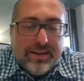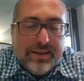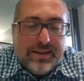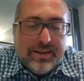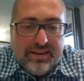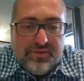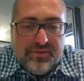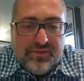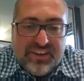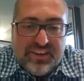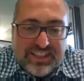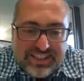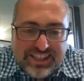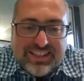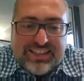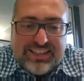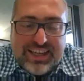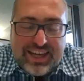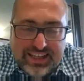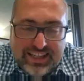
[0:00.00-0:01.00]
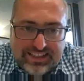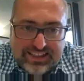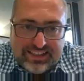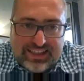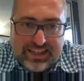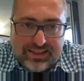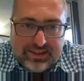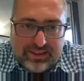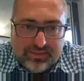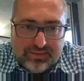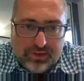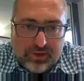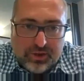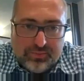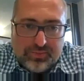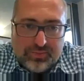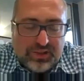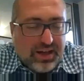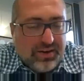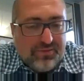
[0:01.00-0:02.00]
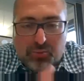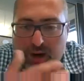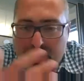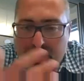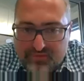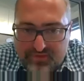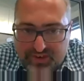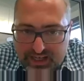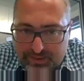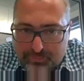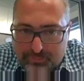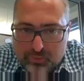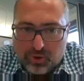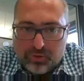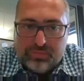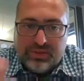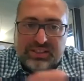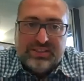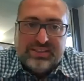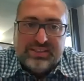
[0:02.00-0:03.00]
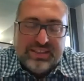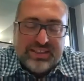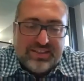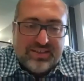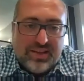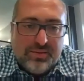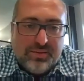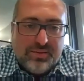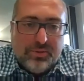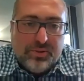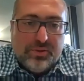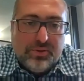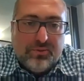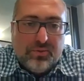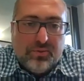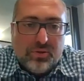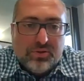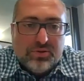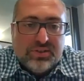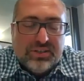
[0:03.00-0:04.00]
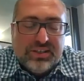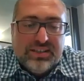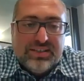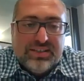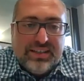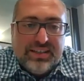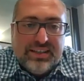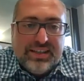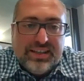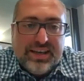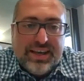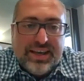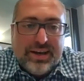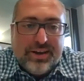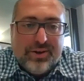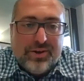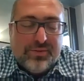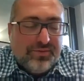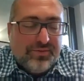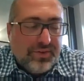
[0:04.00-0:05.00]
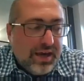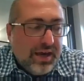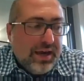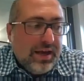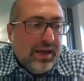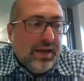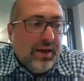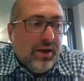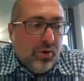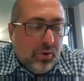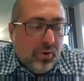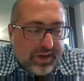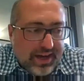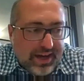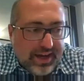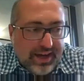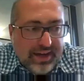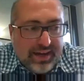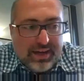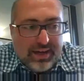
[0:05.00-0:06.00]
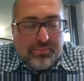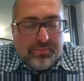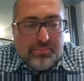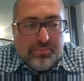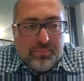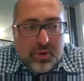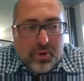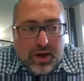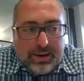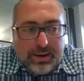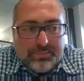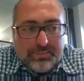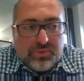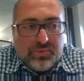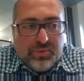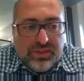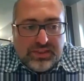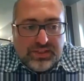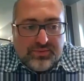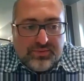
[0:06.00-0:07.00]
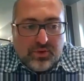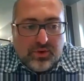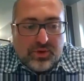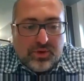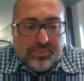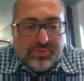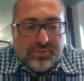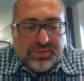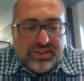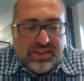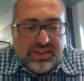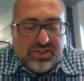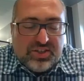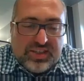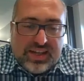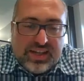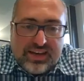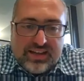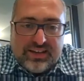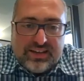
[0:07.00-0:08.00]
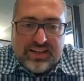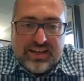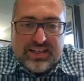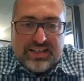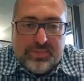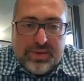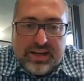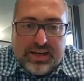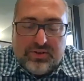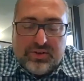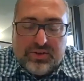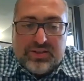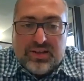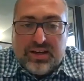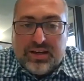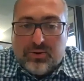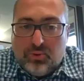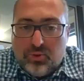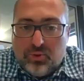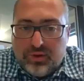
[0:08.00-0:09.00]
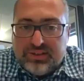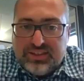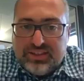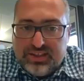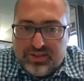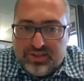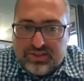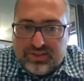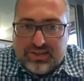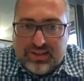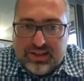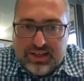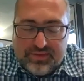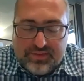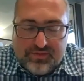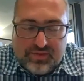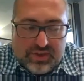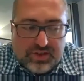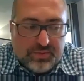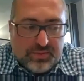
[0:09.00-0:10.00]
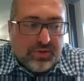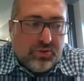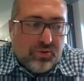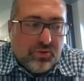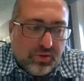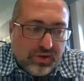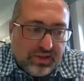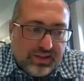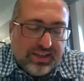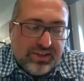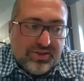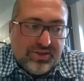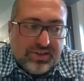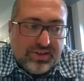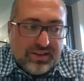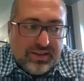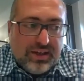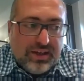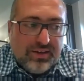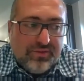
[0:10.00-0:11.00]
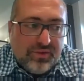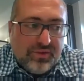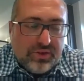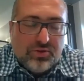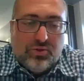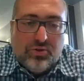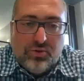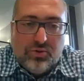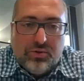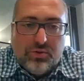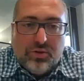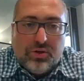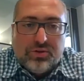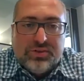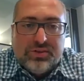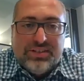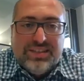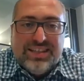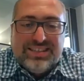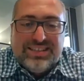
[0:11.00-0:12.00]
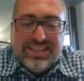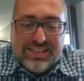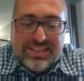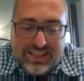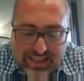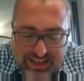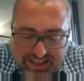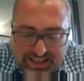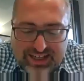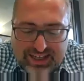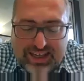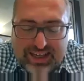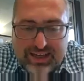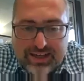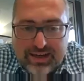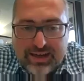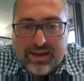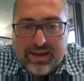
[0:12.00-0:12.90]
in facilitating that development. And one very prominent example, of course, is in the area of, okay, perhaps we develop such standardized metrics like quality adjusted life years, but quality adjusted life years do not necessarily